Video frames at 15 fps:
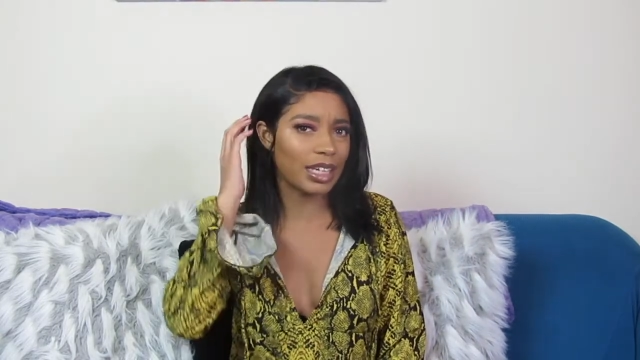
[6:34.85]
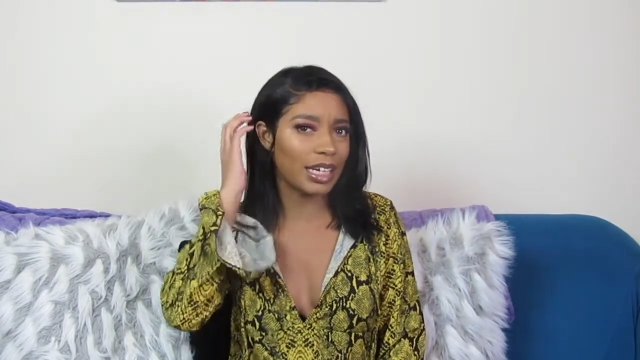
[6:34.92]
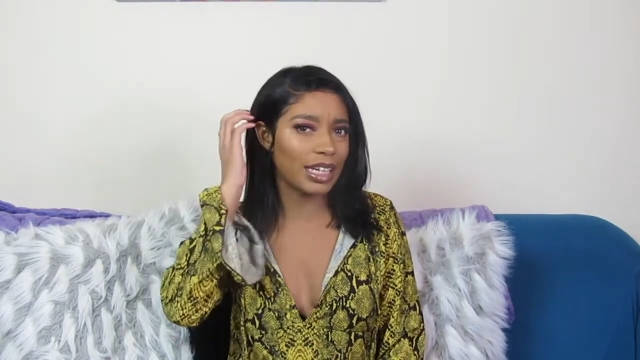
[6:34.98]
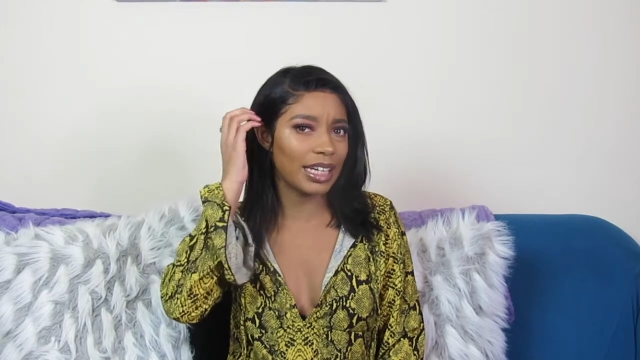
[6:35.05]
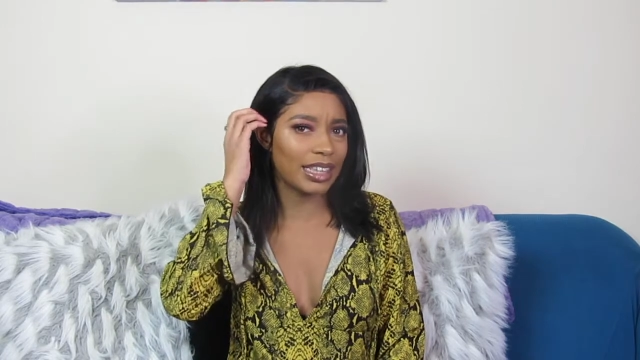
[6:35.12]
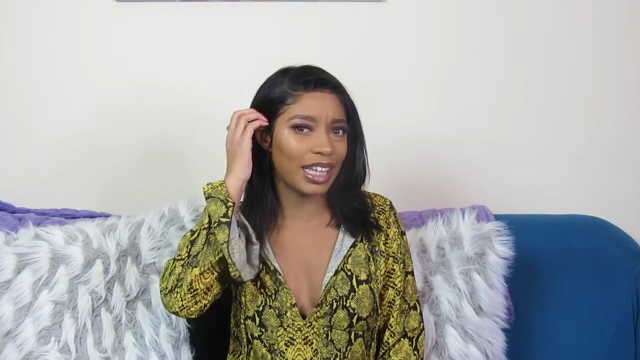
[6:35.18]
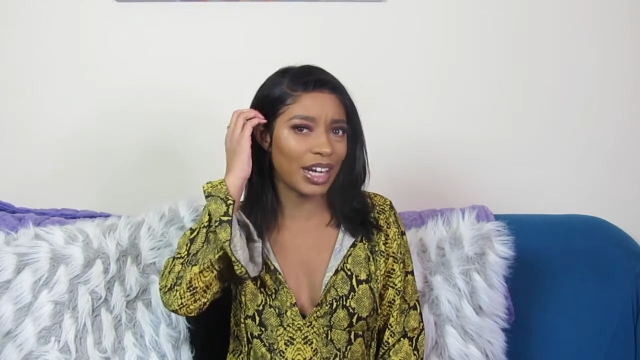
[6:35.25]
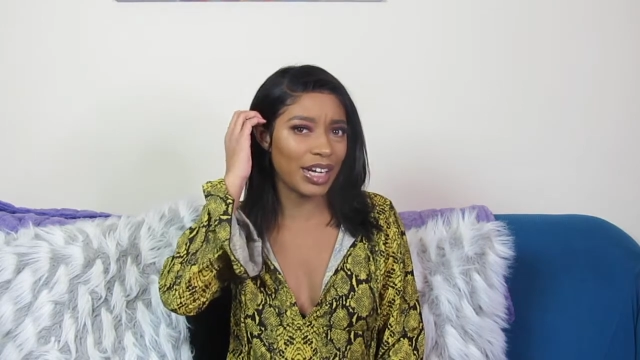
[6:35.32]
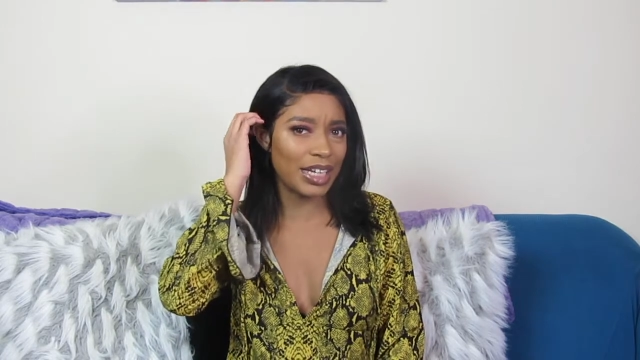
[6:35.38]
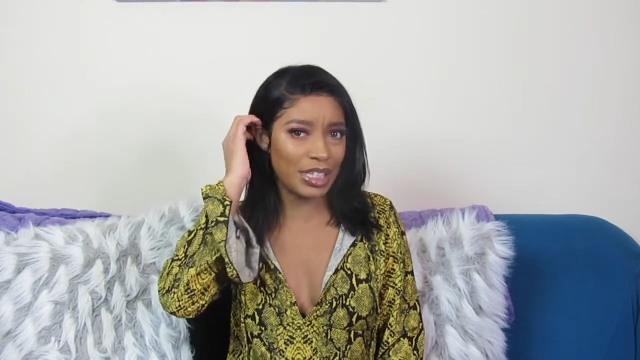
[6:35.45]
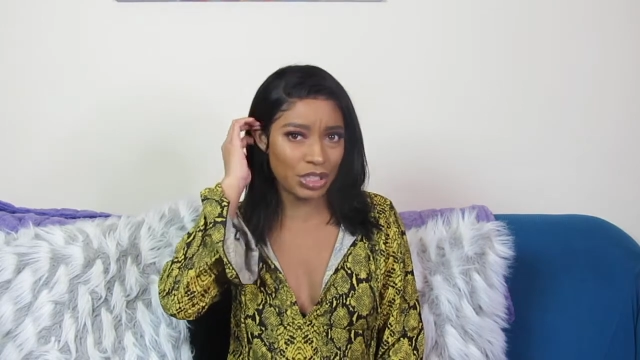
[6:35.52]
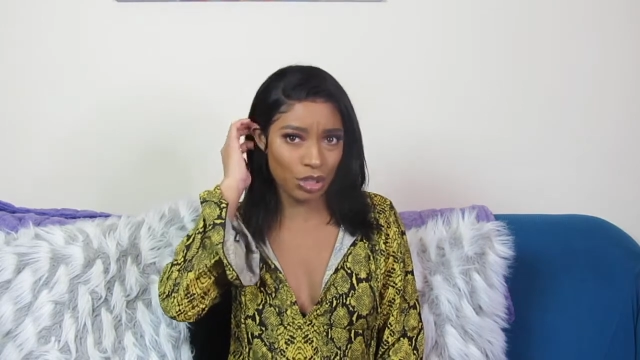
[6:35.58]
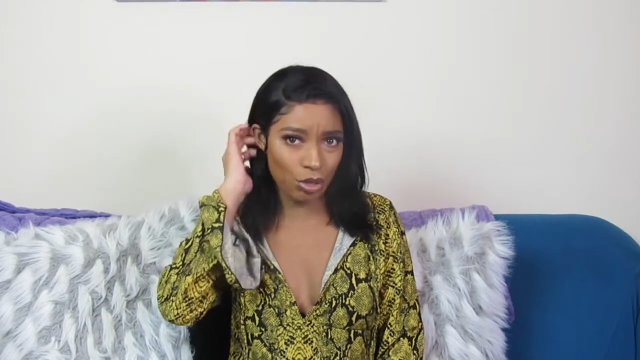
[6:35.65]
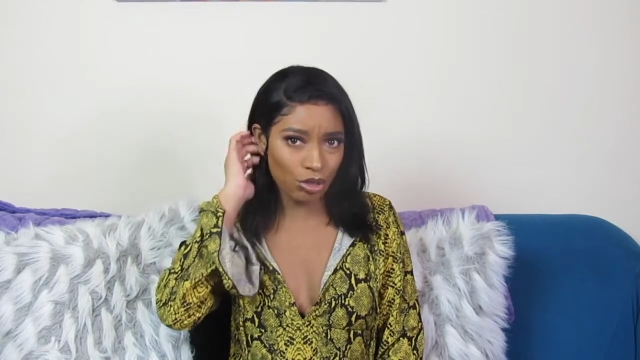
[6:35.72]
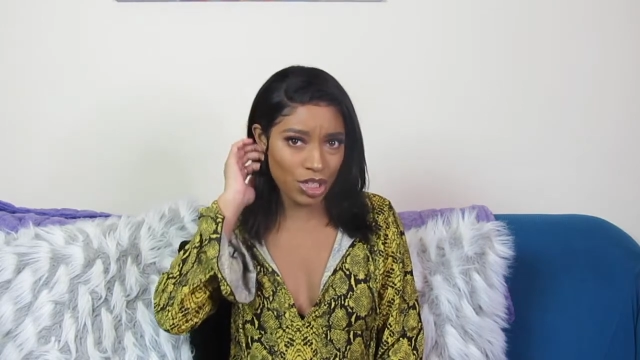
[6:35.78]
it. There
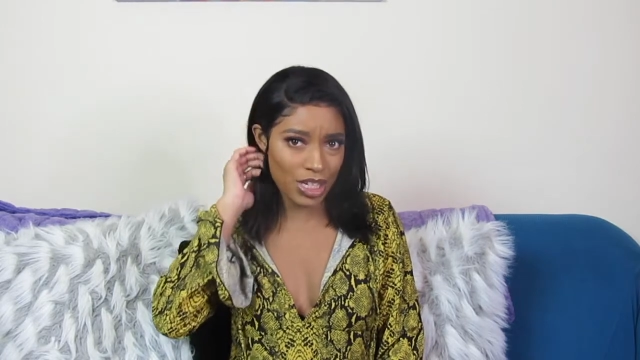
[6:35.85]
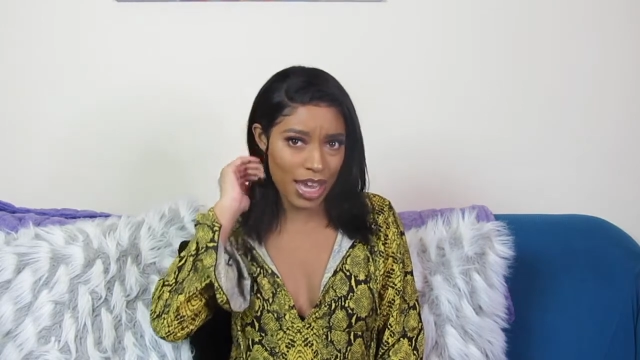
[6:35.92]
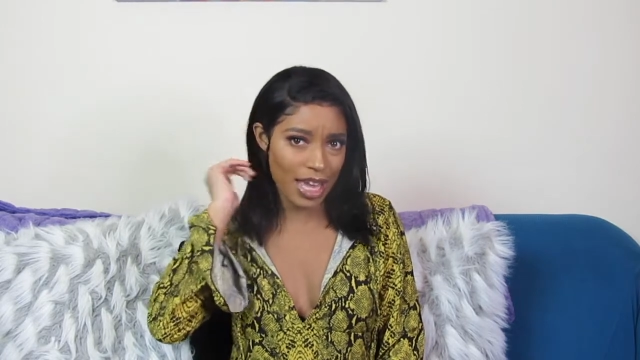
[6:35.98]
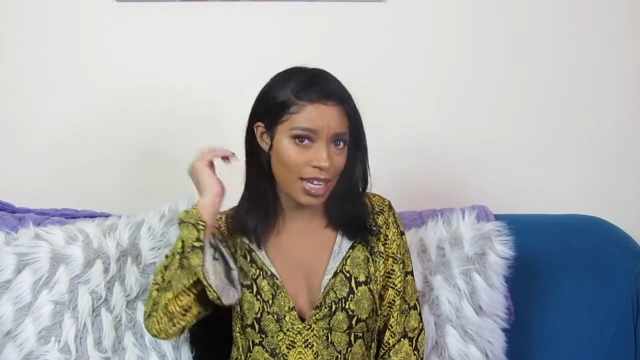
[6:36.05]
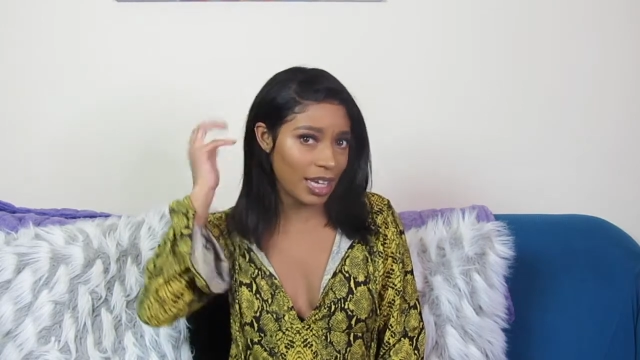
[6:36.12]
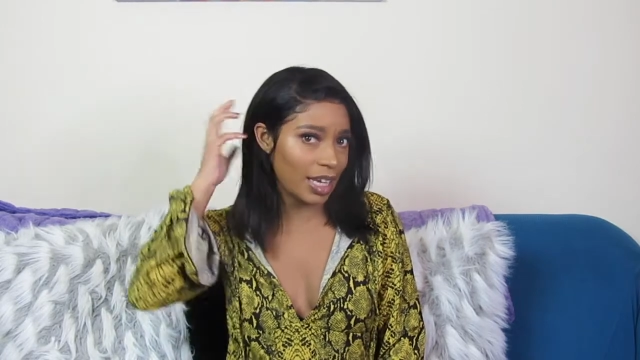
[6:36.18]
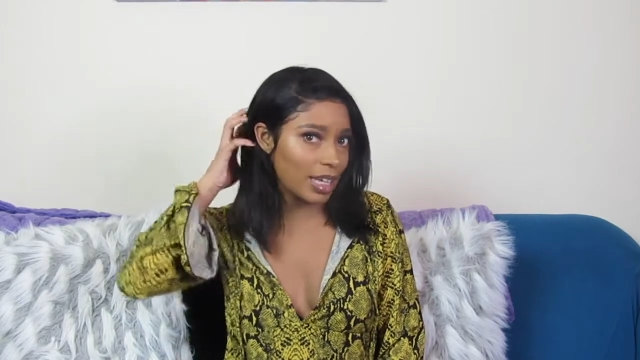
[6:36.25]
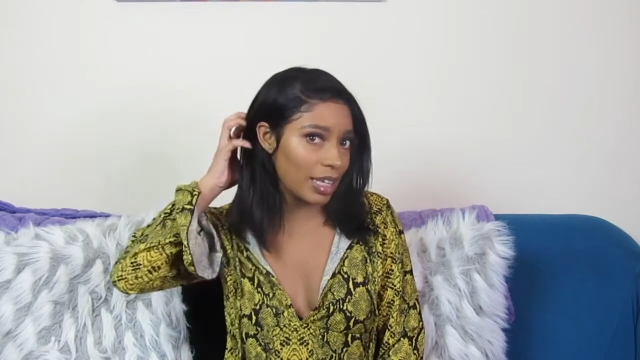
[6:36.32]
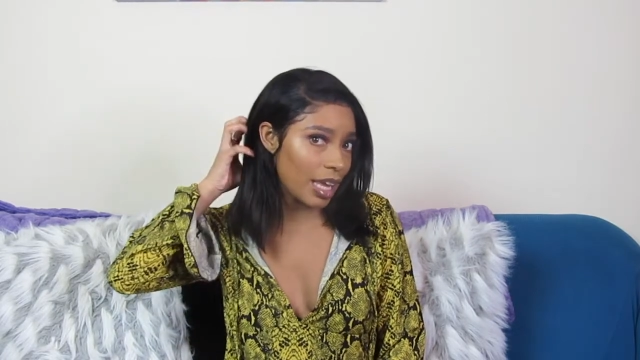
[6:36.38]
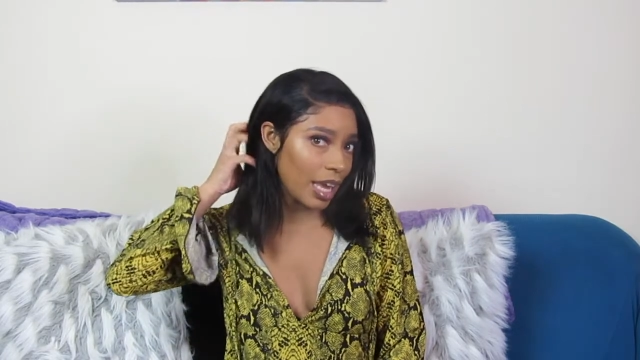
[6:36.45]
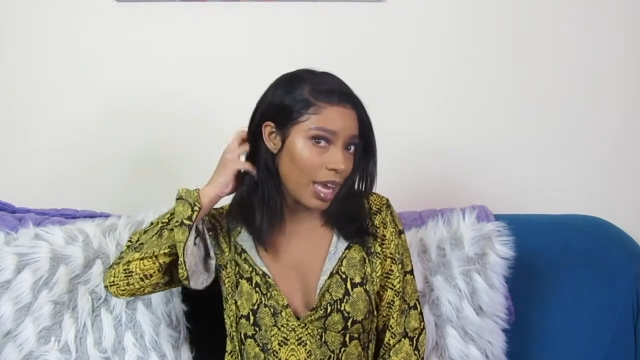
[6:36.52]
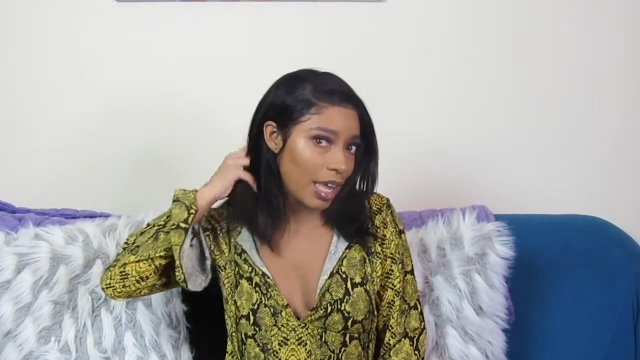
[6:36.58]
is no shedding.